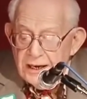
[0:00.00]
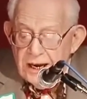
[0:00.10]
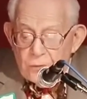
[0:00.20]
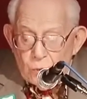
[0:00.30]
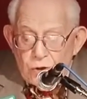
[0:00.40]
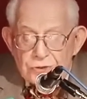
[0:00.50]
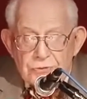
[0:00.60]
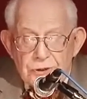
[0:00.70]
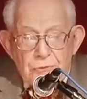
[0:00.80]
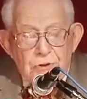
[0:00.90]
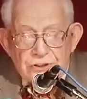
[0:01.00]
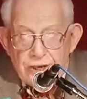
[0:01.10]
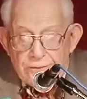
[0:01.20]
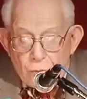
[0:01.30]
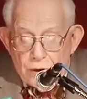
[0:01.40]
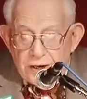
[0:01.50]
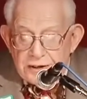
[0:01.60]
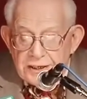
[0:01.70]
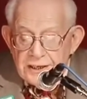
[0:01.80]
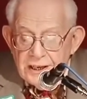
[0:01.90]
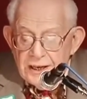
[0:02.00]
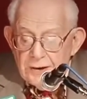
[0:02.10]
and Wall Street was ever wary